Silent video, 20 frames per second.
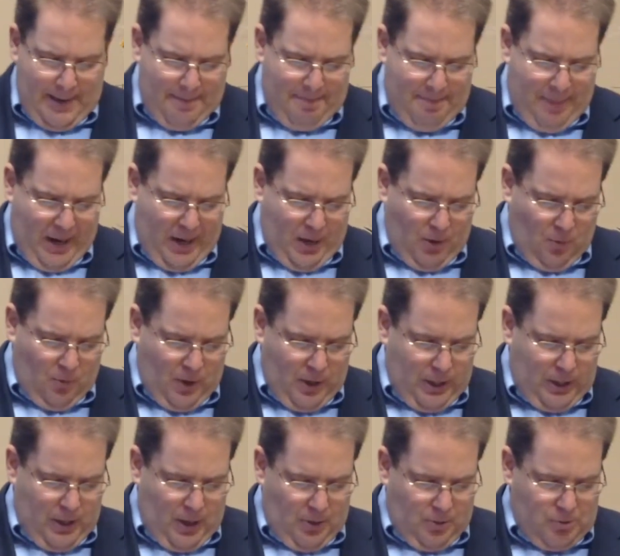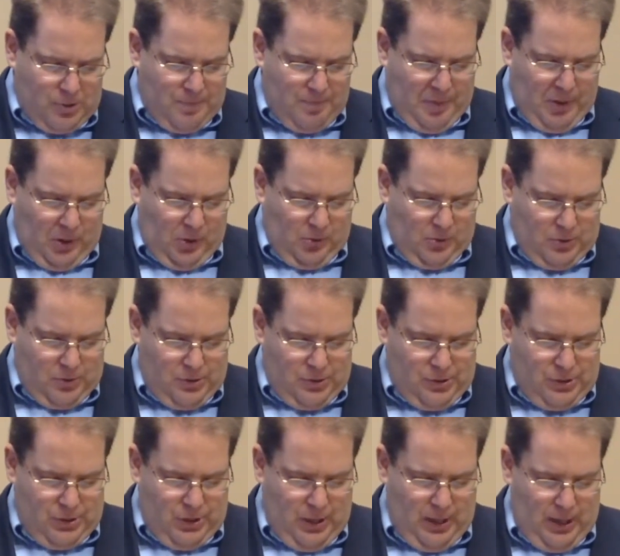Bear one another's
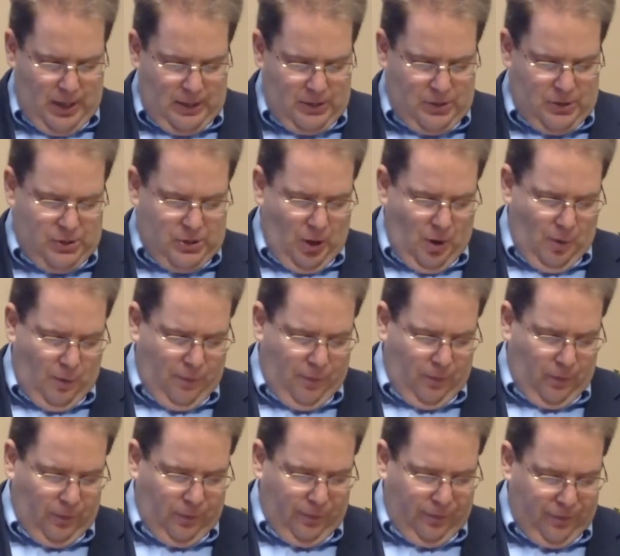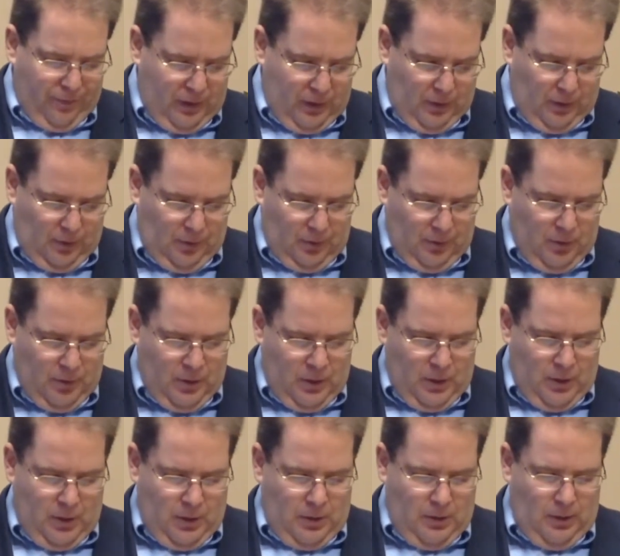burdens, and so fulfill
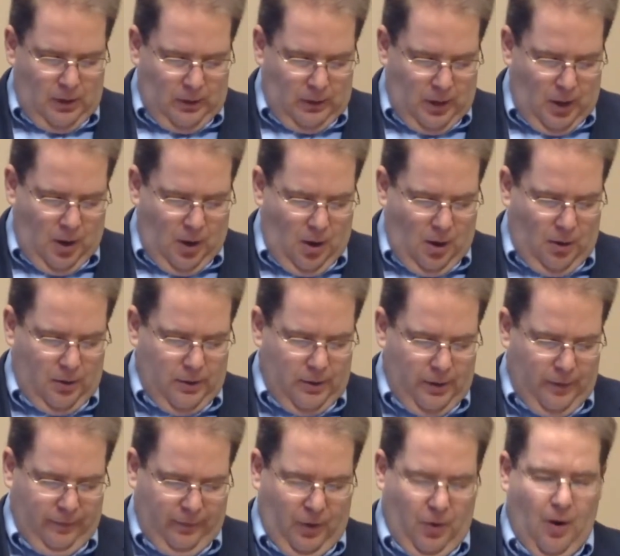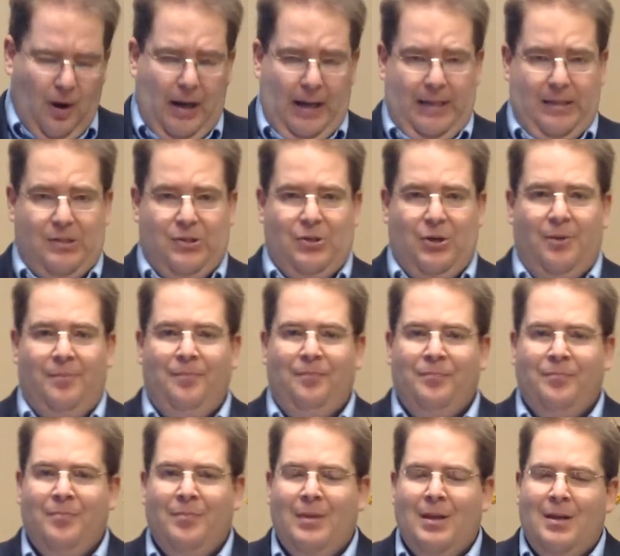the law of Christ.
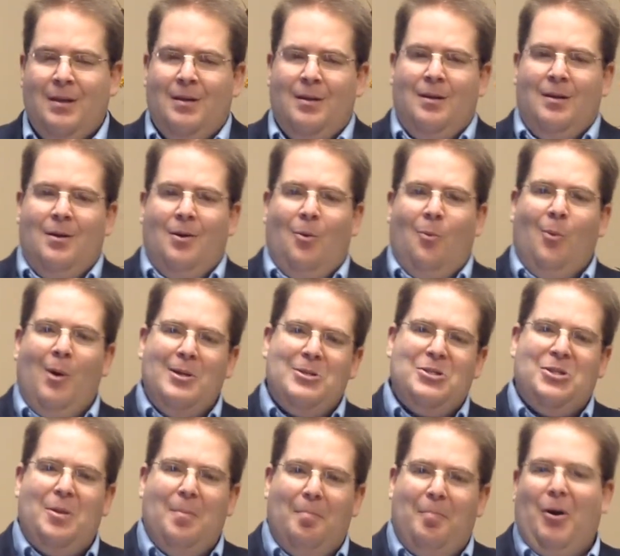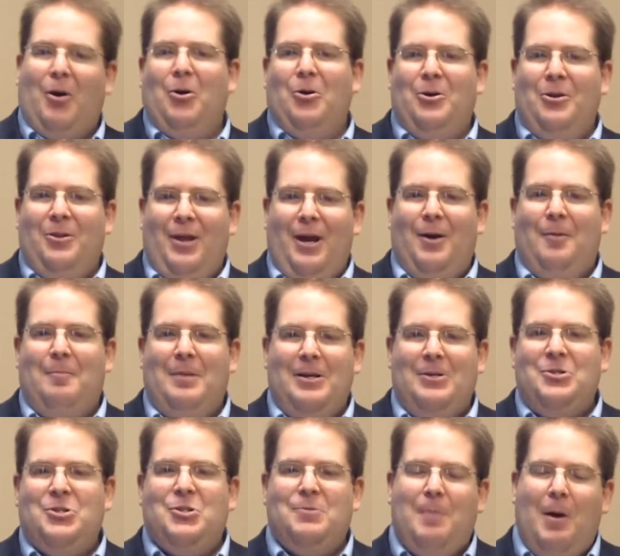What's the burden there
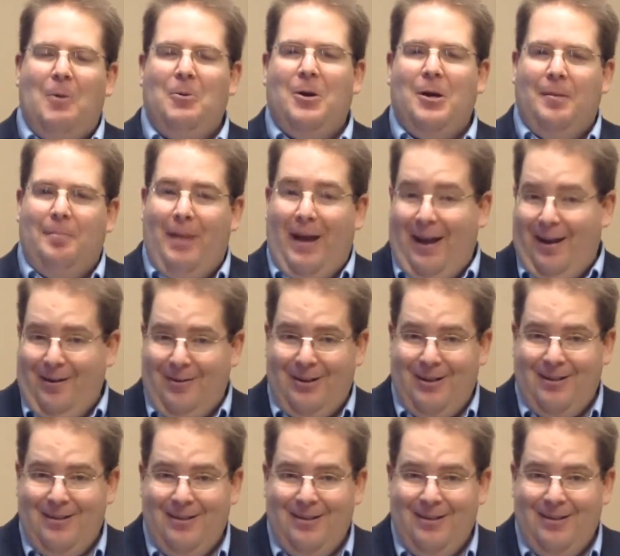being spoken about?